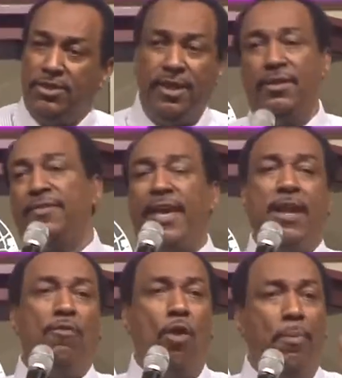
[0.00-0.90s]
Jesus
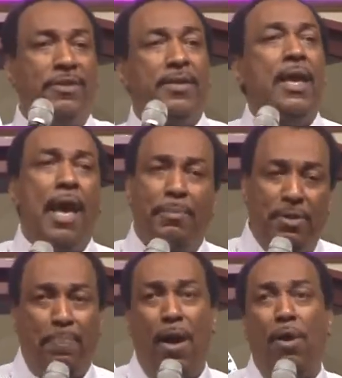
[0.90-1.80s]
said in Romans, I
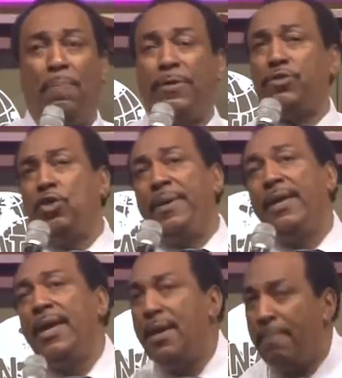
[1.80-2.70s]
mean, Paul, excuse
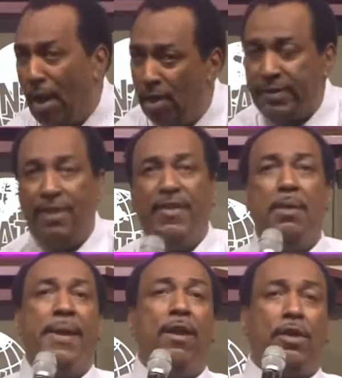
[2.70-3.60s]
me, Paul said, if
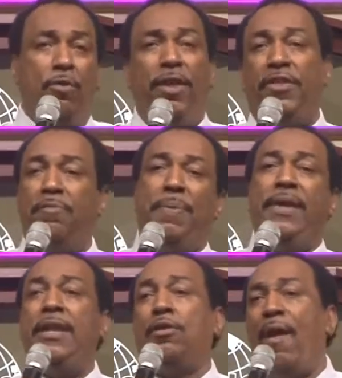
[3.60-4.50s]
any man in Corinthians
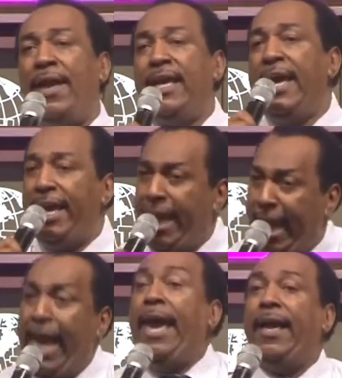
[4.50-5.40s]
be in Christ, he
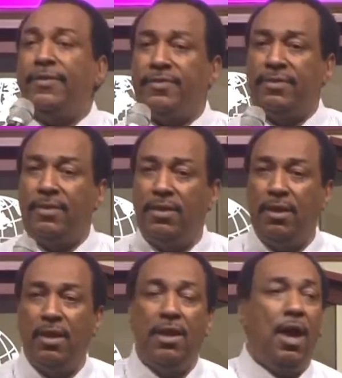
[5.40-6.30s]
is.
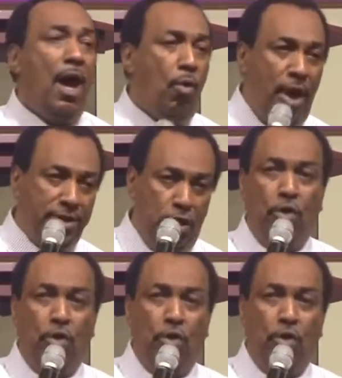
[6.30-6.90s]
Or what?